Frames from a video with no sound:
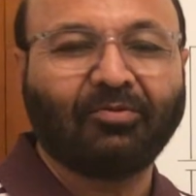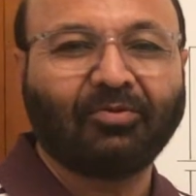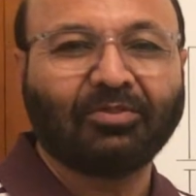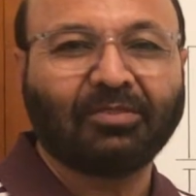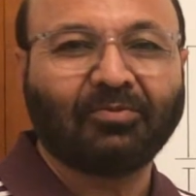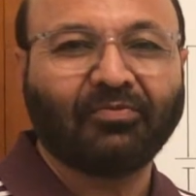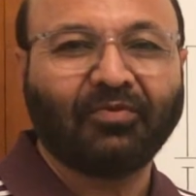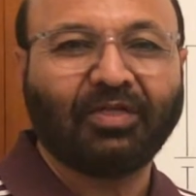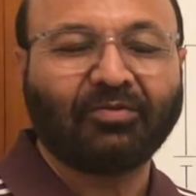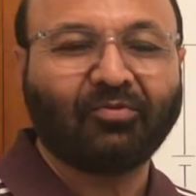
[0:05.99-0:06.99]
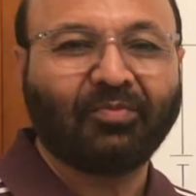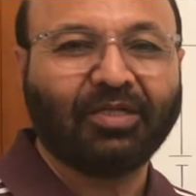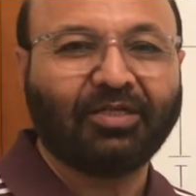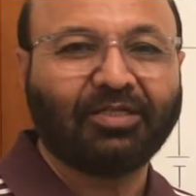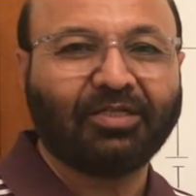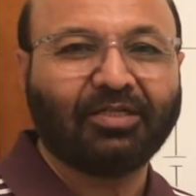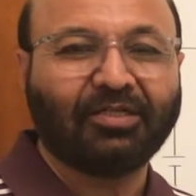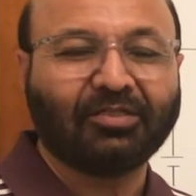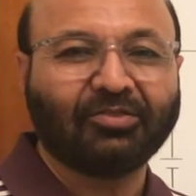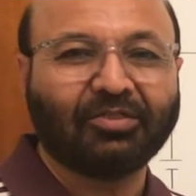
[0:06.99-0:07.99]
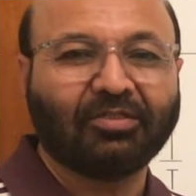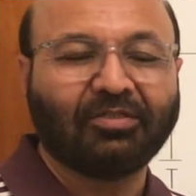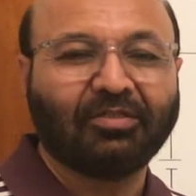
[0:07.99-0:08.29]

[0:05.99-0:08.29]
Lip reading: concept of electromagnetic induction.